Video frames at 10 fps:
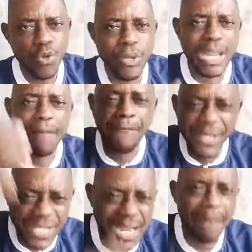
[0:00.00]
We are
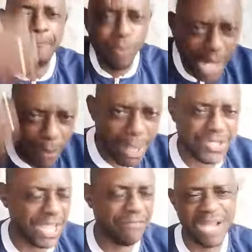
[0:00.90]
busy they pull
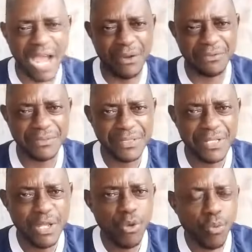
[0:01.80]
ourselves down.
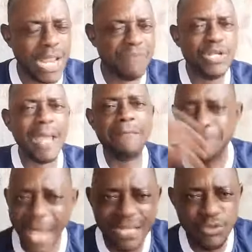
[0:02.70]
We are able to
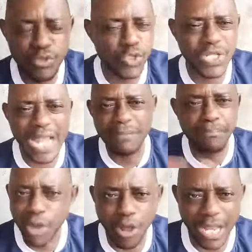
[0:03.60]
pay useless
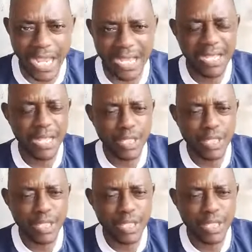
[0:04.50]
blogger